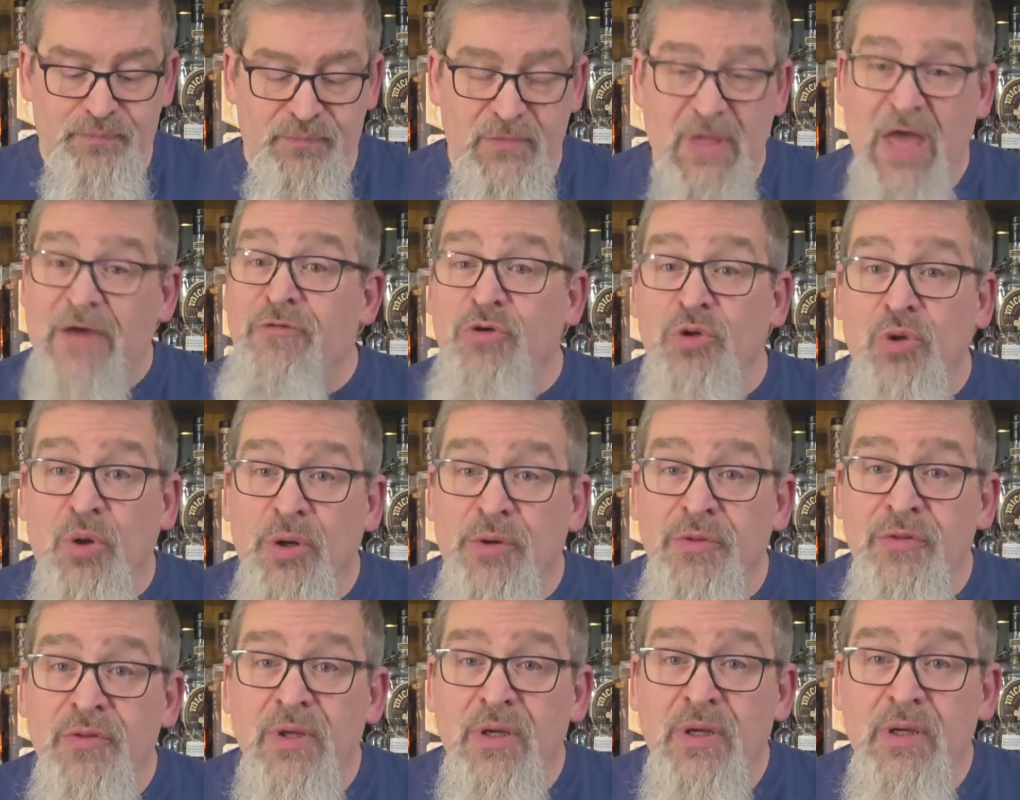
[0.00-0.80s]

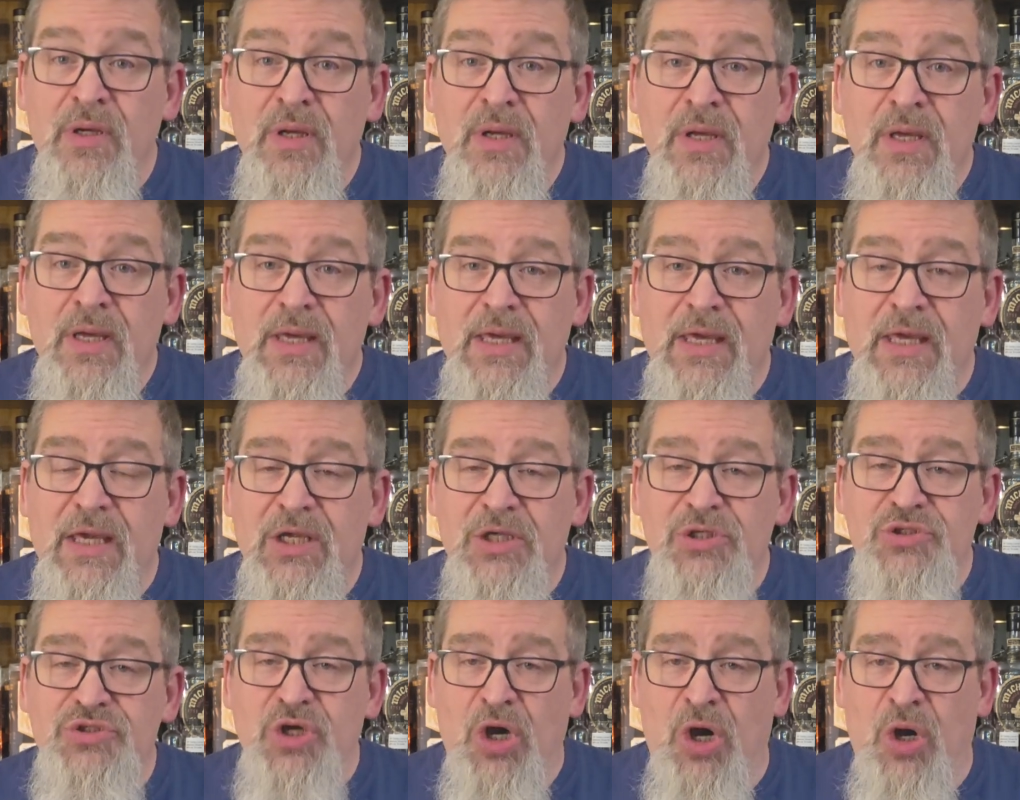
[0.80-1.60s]
Evernorth
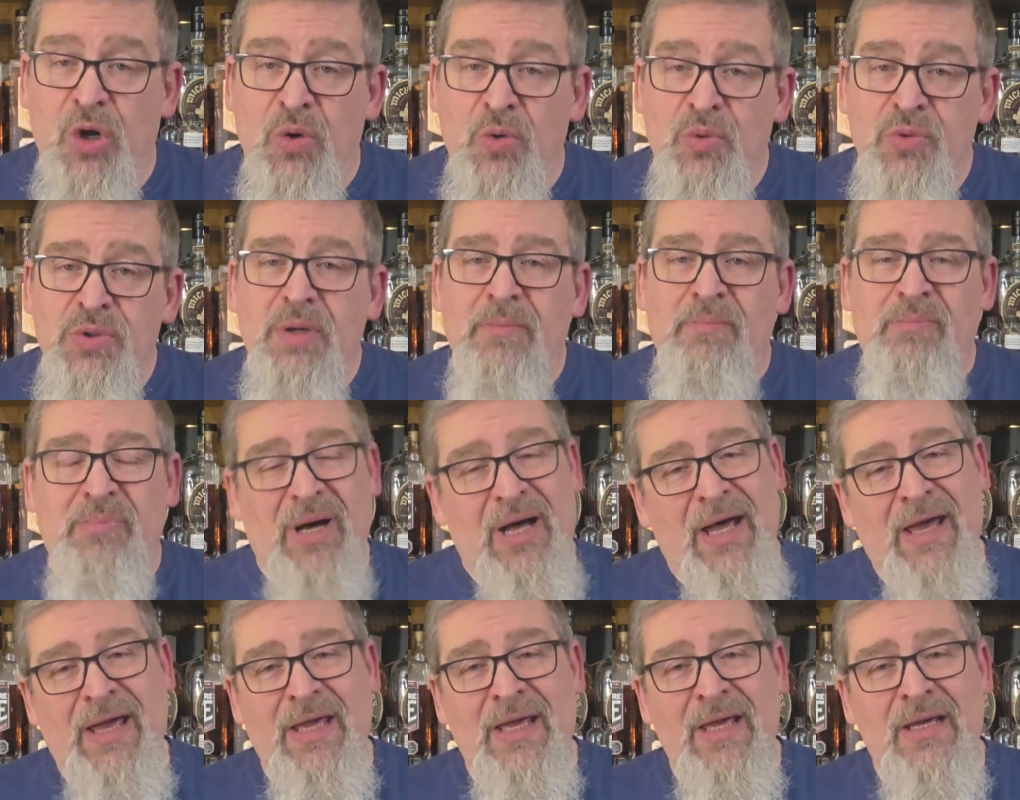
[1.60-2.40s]
is owned
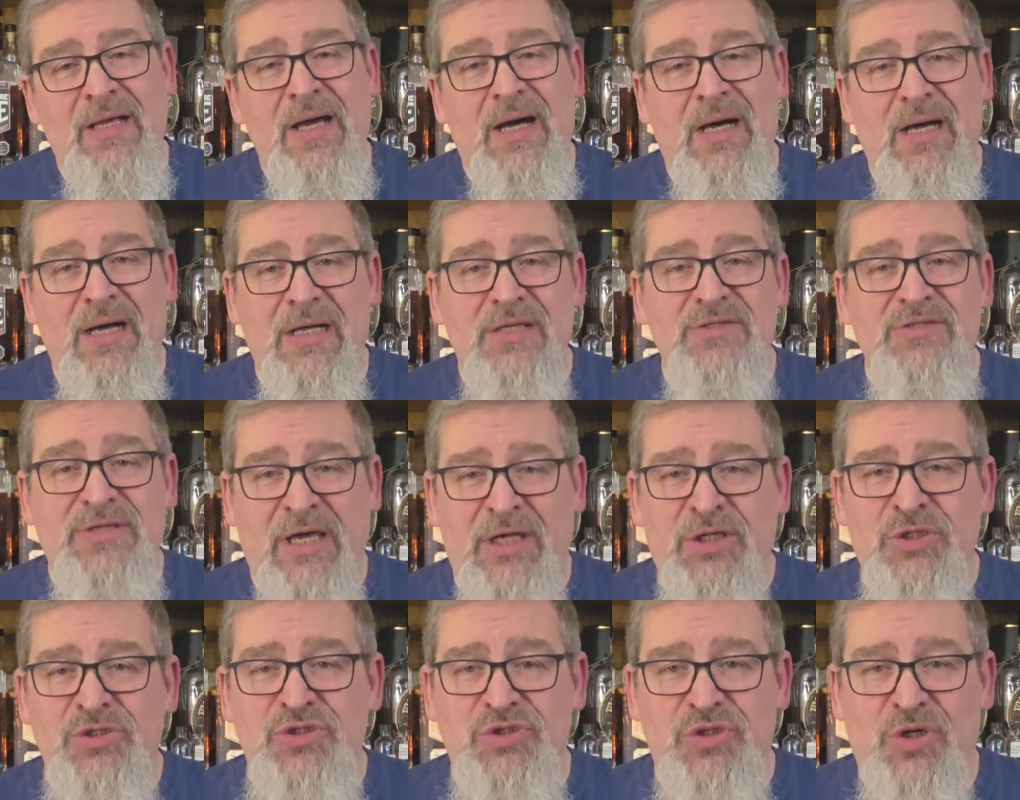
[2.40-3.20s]
by
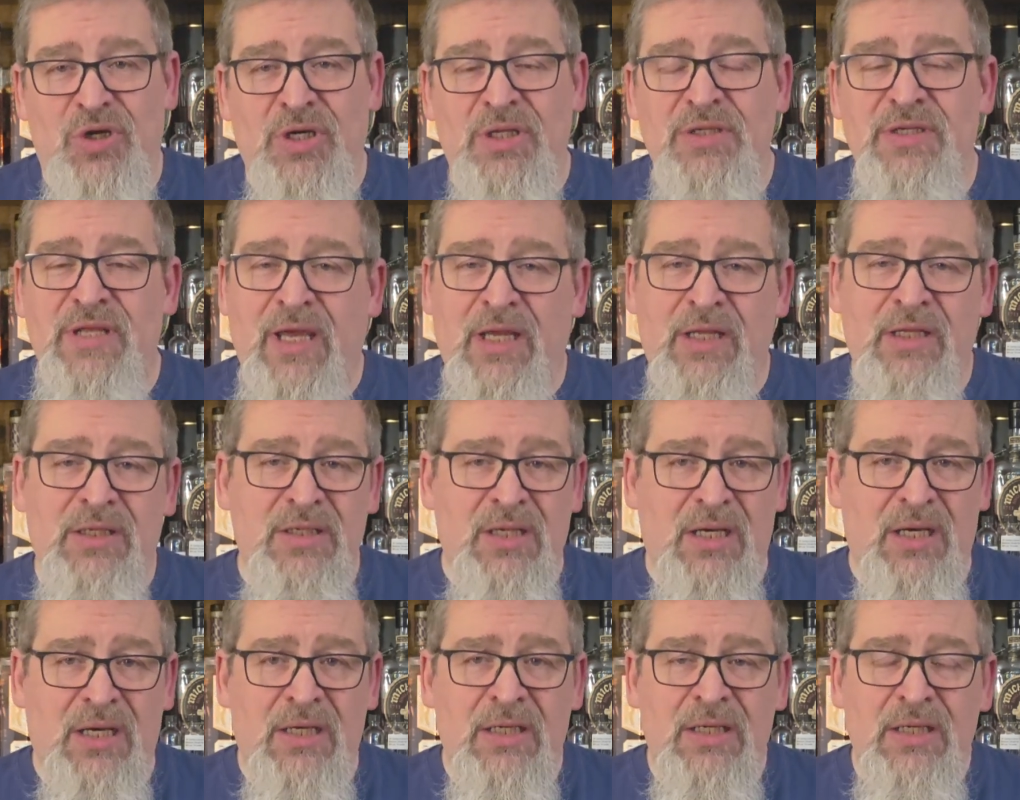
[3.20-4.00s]
Dan and Sean,
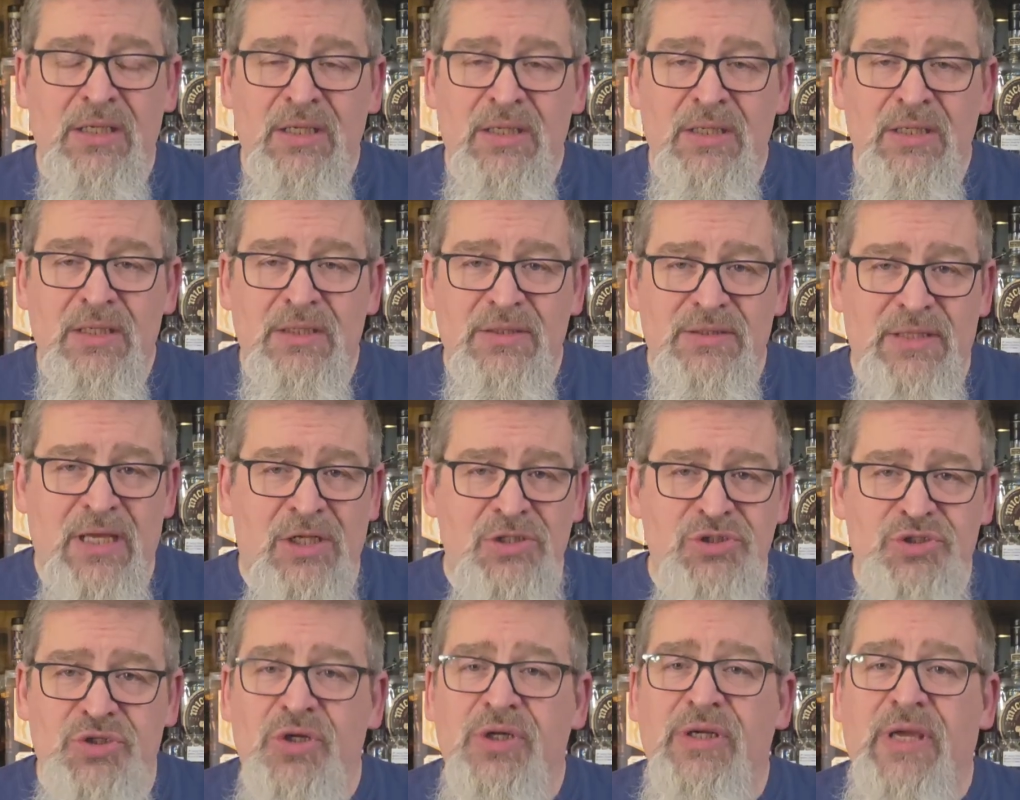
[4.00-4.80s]

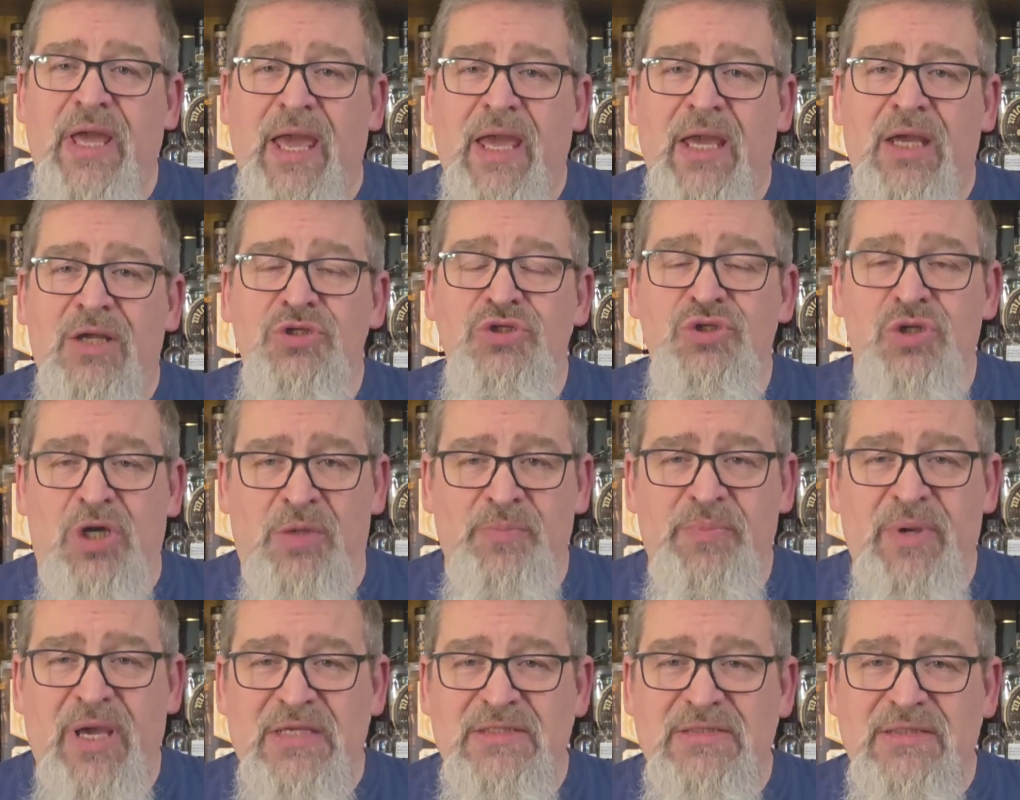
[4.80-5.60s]
Dan Shook and
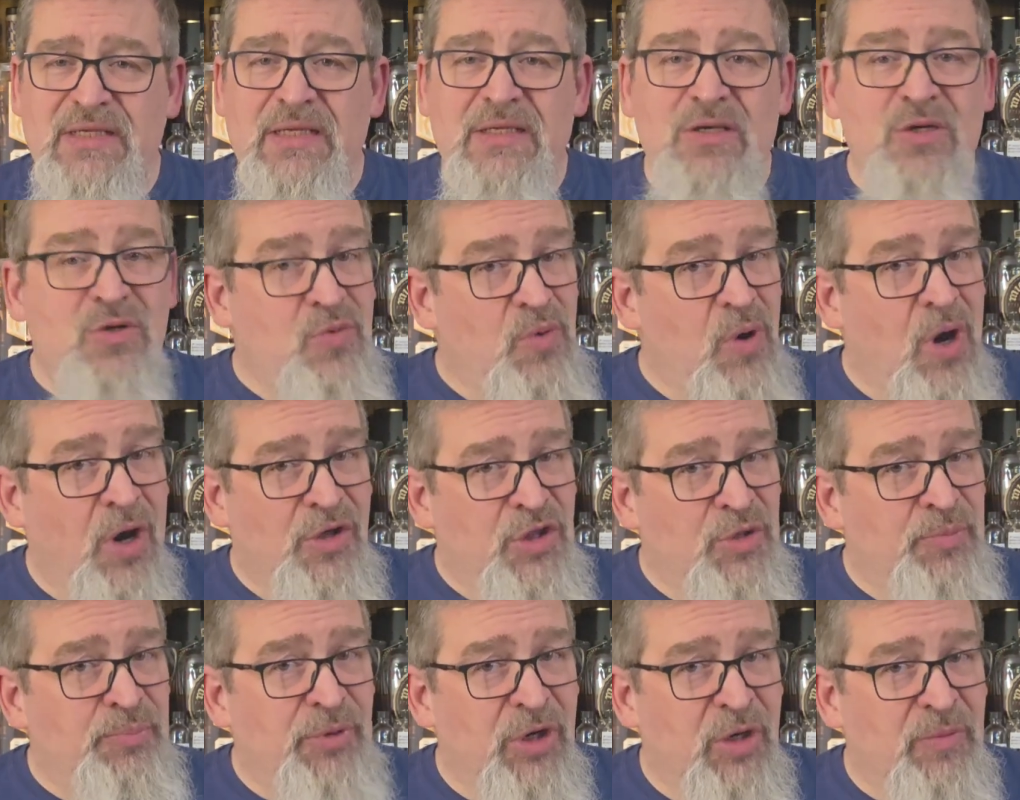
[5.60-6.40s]
Sean Paisley, who are
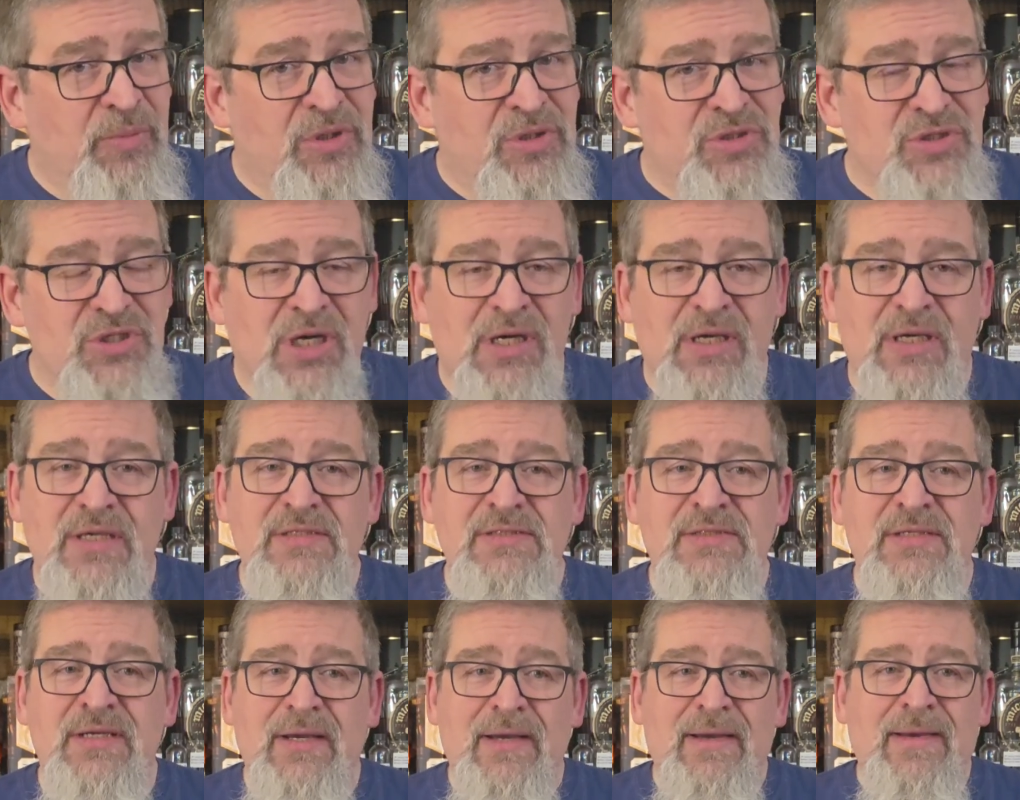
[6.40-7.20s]
the Bourbon
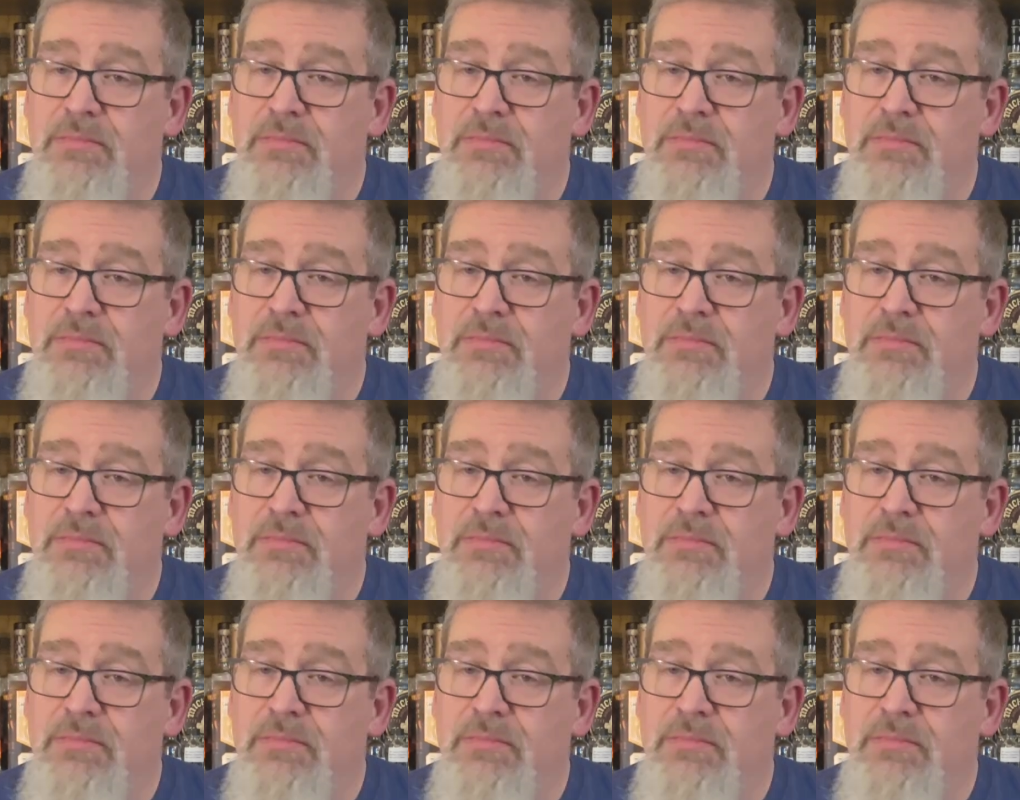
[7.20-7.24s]
Junkies.